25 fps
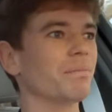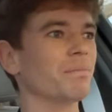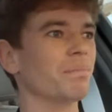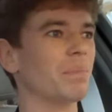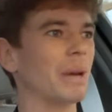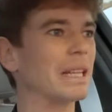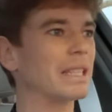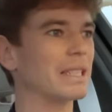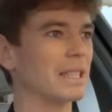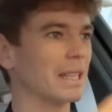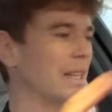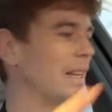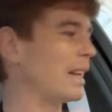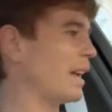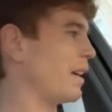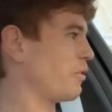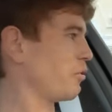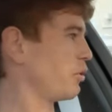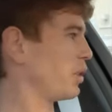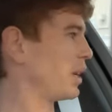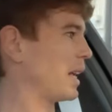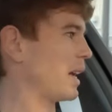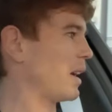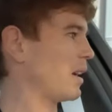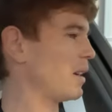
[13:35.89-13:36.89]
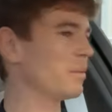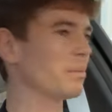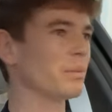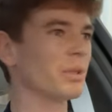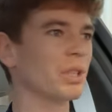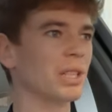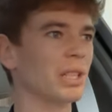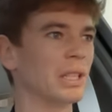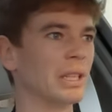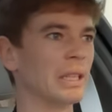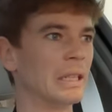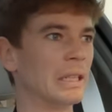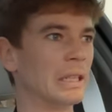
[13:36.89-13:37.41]
basically every
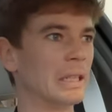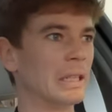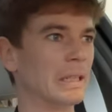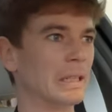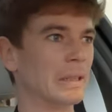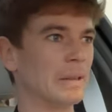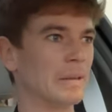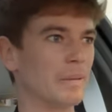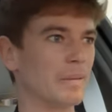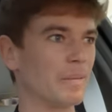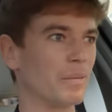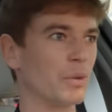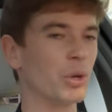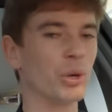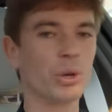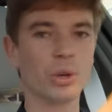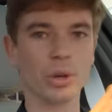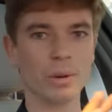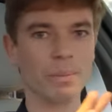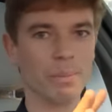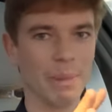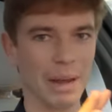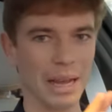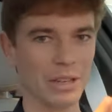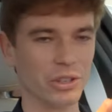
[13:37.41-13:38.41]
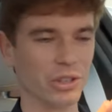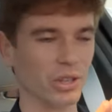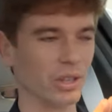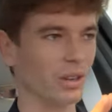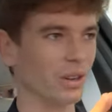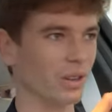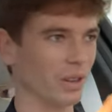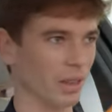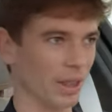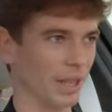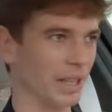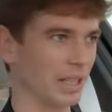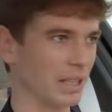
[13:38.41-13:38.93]
camera you could imagine
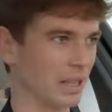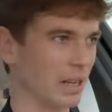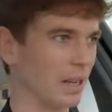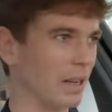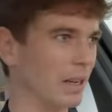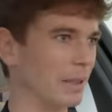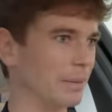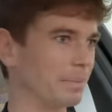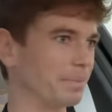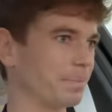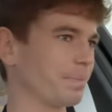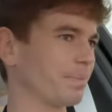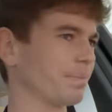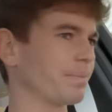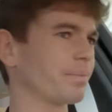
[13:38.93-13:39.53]
on this car.